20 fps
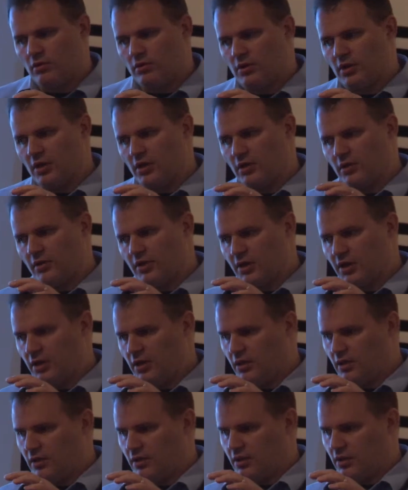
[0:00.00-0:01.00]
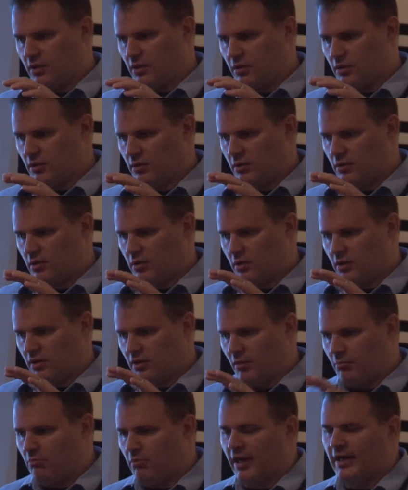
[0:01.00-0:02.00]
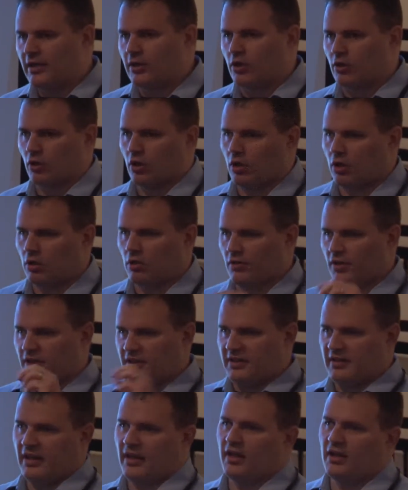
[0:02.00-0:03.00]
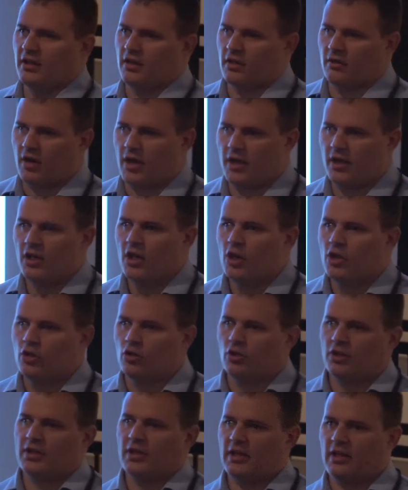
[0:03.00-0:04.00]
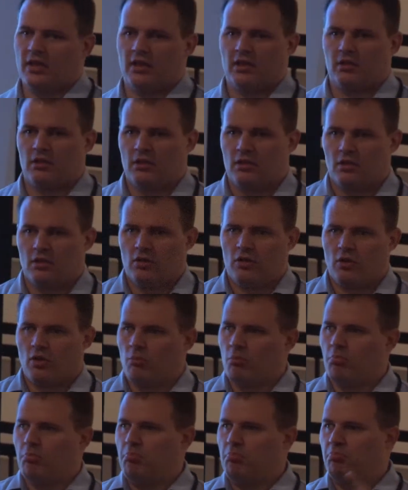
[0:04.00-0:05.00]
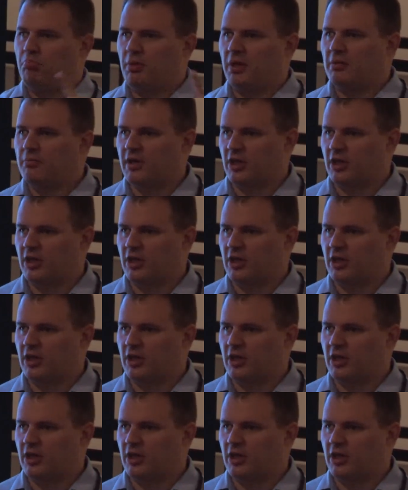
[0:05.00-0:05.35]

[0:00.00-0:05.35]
the micro, the data, right? You're looking at big